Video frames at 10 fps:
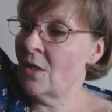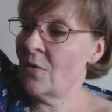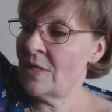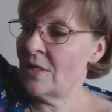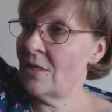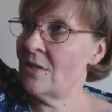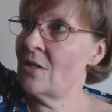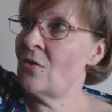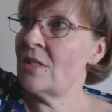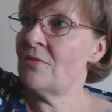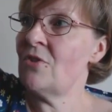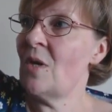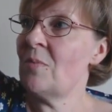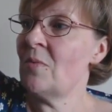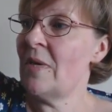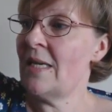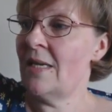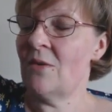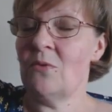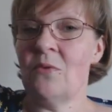going to lots of trouble
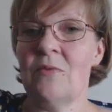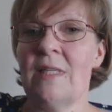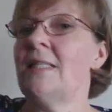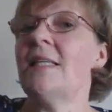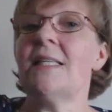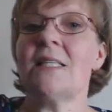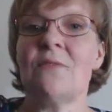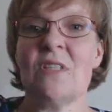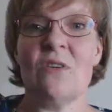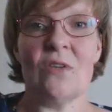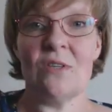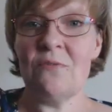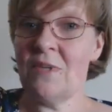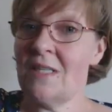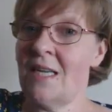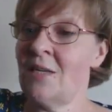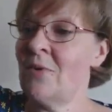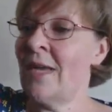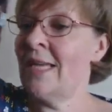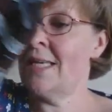making it all really neat if it's not going to fit
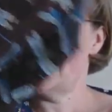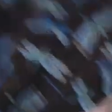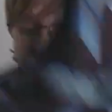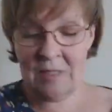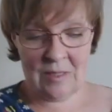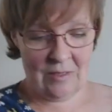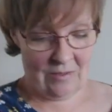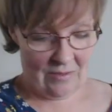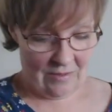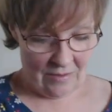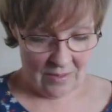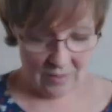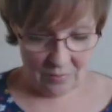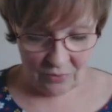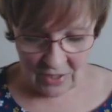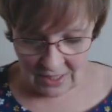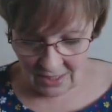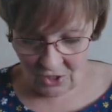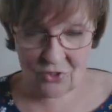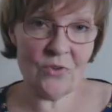anyway? And I was
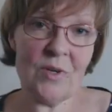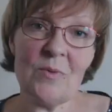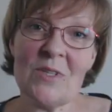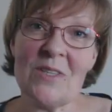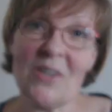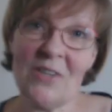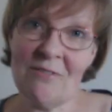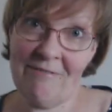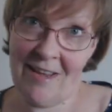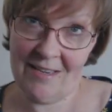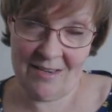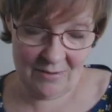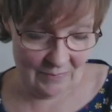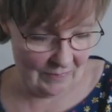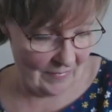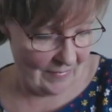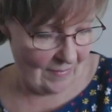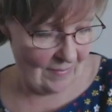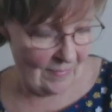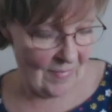pretty sure it wasn't going to fit,
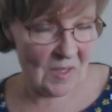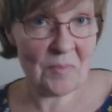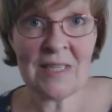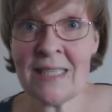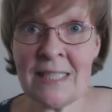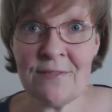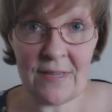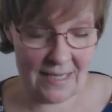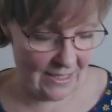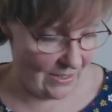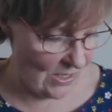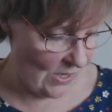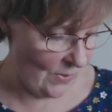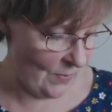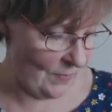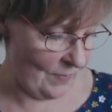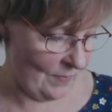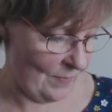but it does fit, so